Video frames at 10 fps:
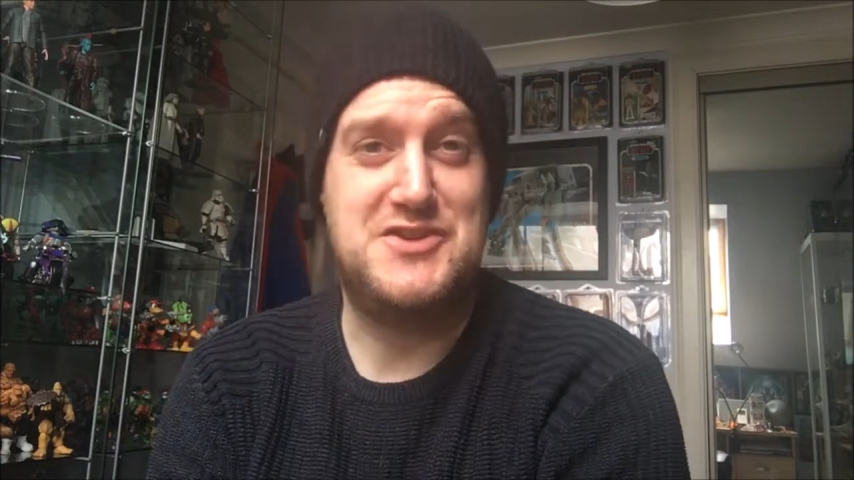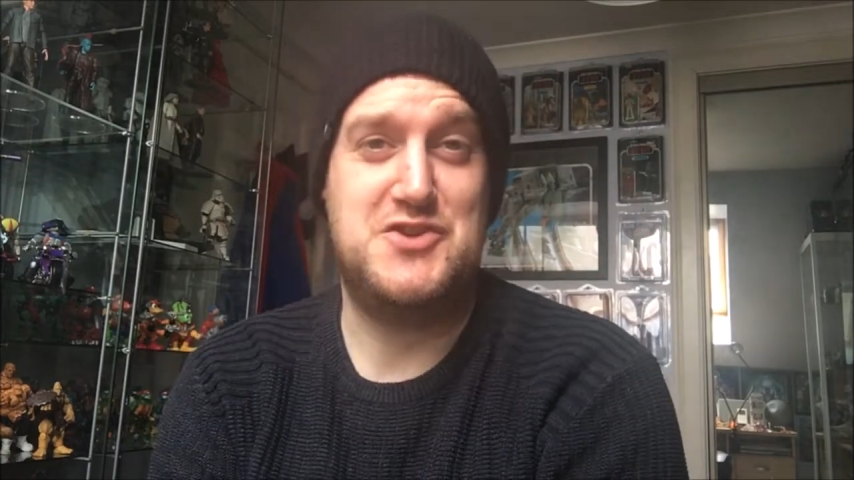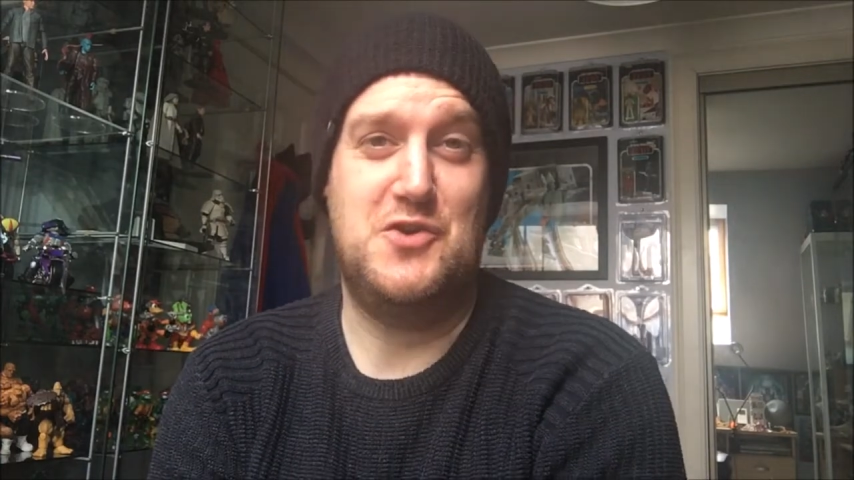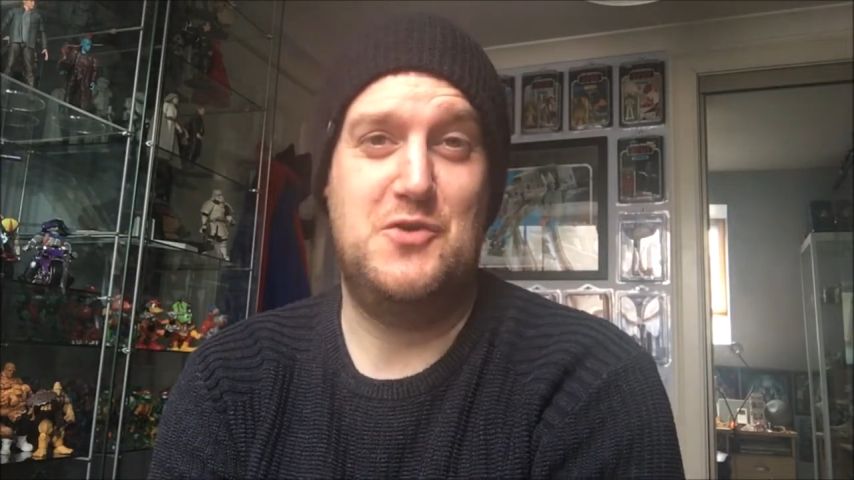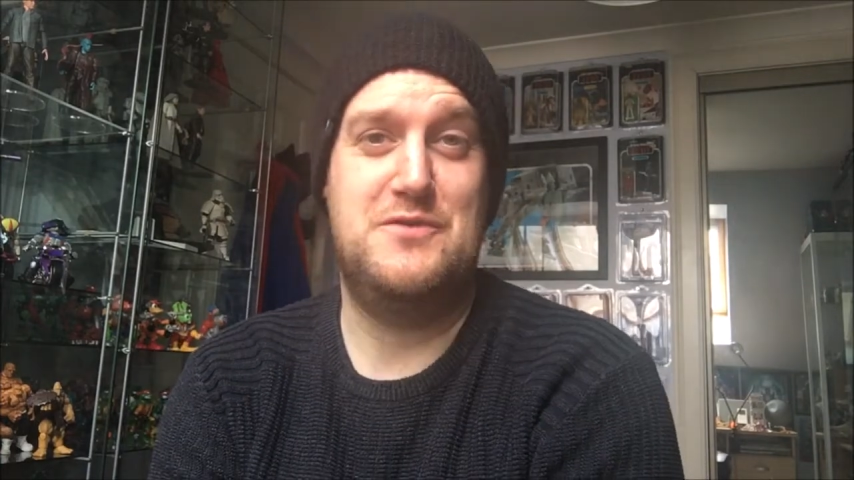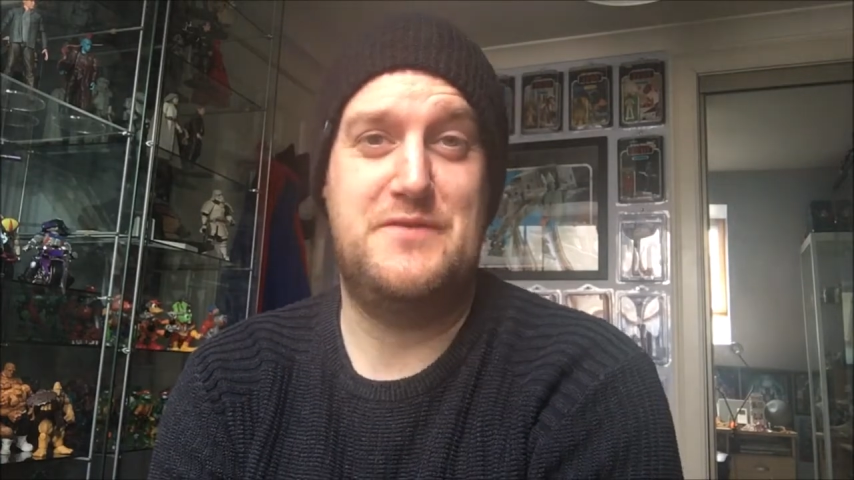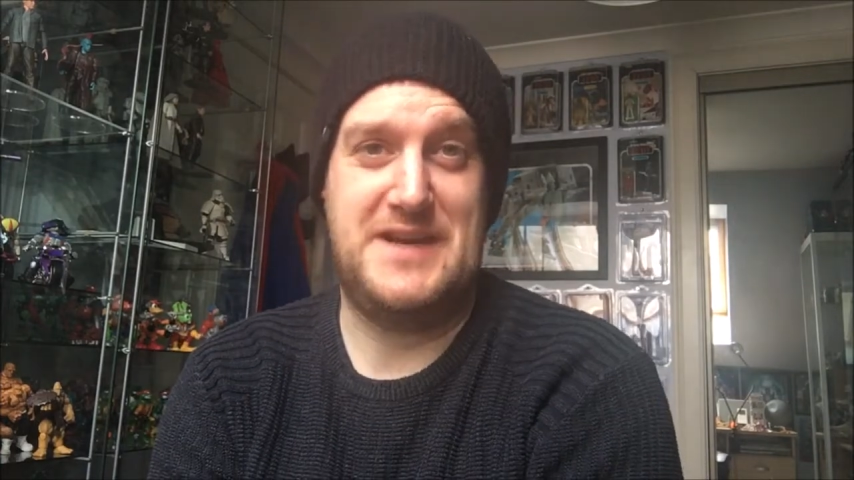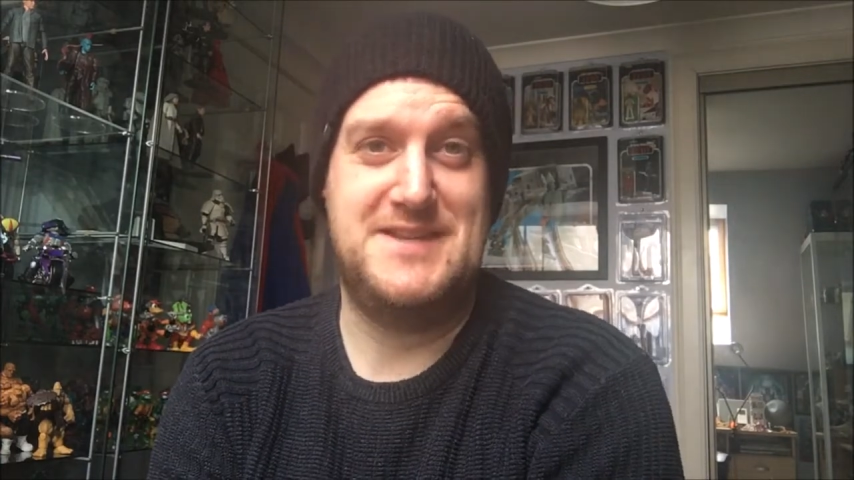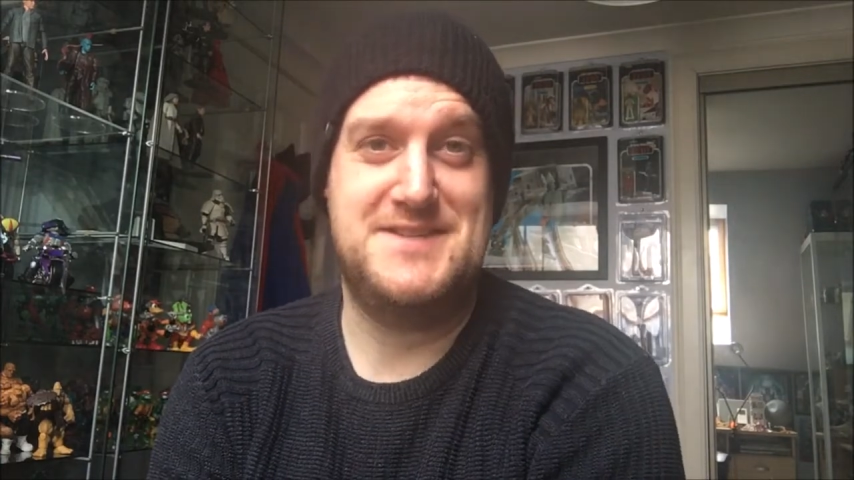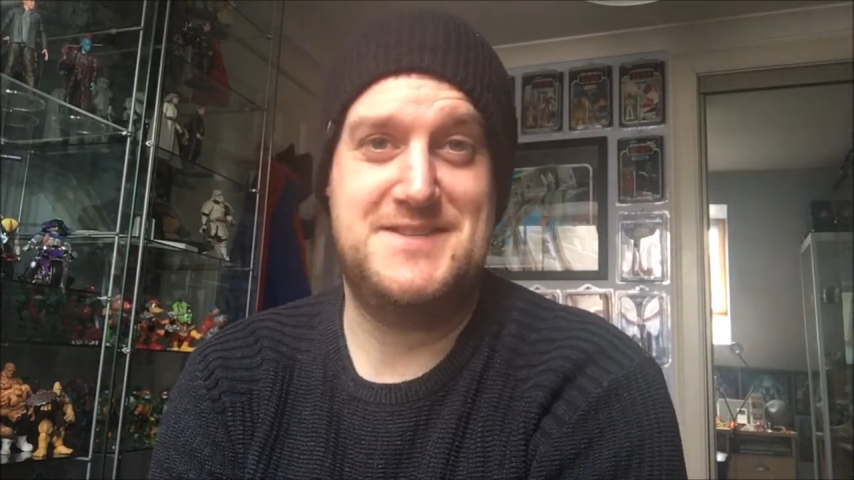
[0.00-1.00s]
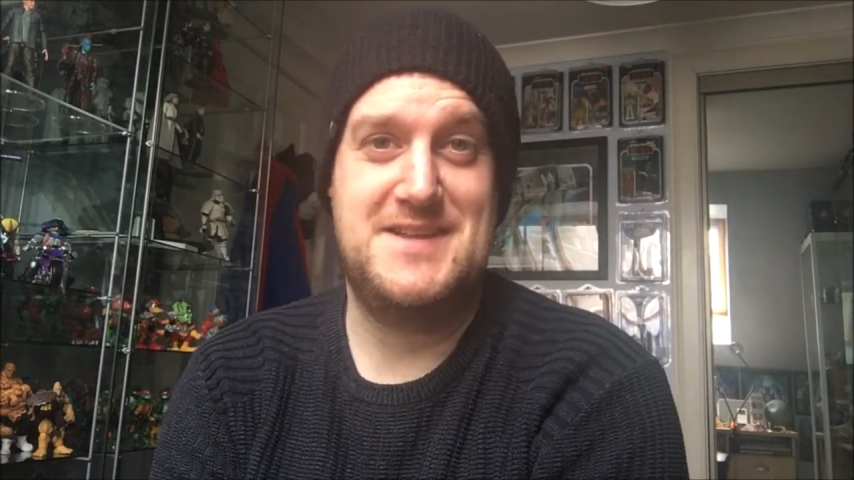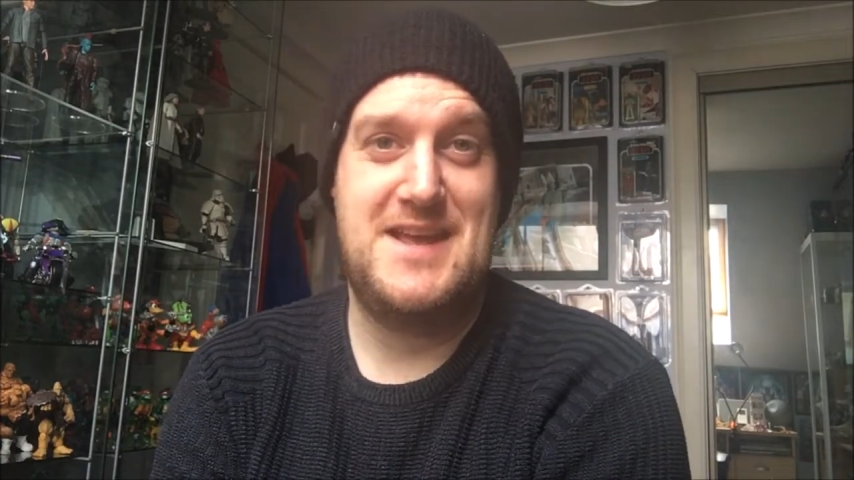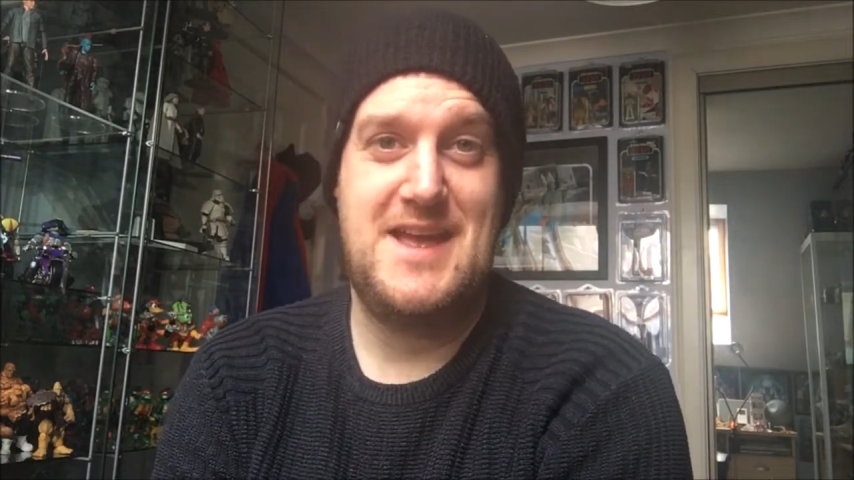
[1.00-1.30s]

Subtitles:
Joe figures.